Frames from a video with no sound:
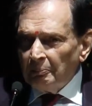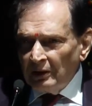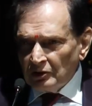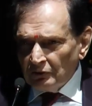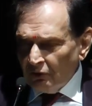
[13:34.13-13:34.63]
a
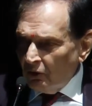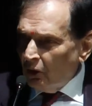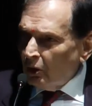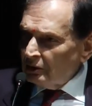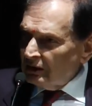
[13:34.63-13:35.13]
patient for a
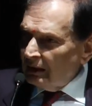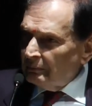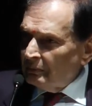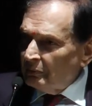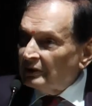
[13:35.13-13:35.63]
long
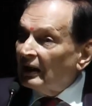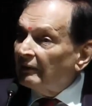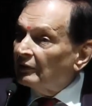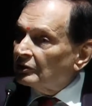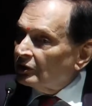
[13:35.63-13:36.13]
time with
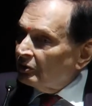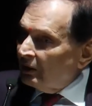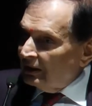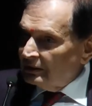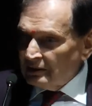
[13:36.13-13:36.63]

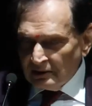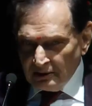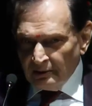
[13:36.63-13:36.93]
diverticulitis.